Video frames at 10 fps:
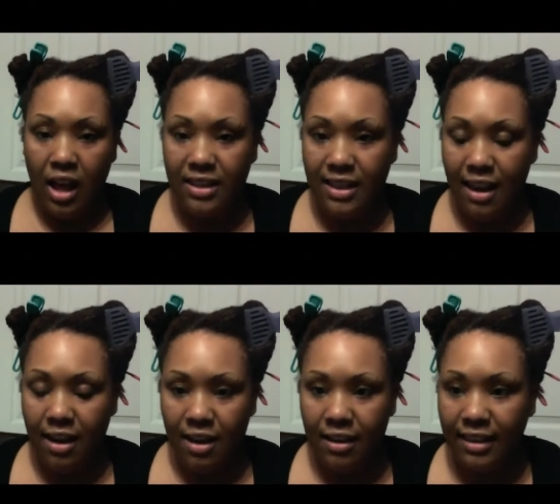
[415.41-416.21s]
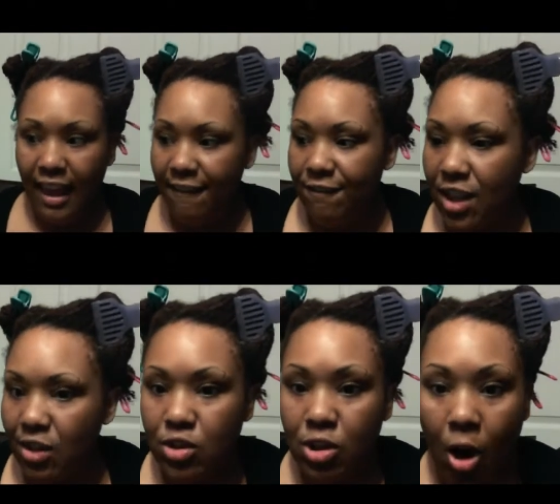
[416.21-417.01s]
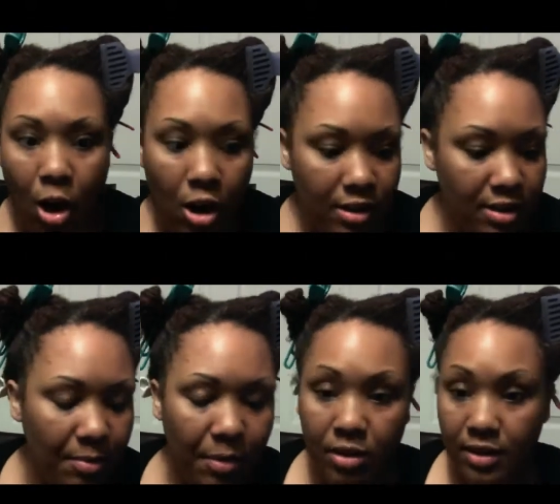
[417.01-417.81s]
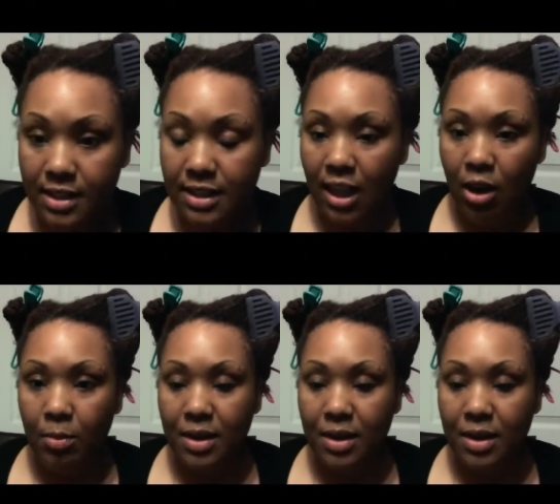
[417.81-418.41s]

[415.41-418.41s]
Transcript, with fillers: they that feels awesome on the scalp